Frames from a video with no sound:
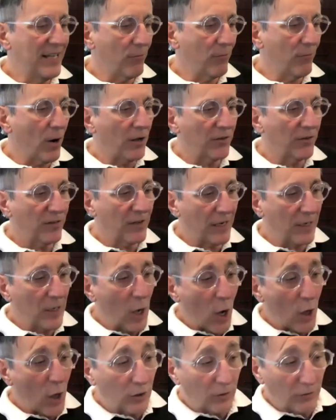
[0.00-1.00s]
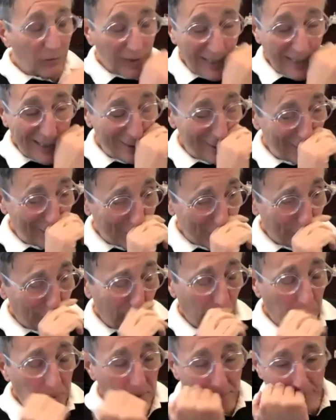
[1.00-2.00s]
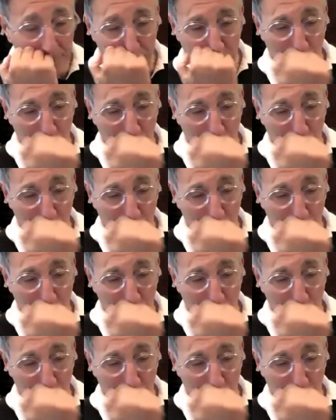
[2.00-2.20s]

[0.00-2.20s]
was a lot of literature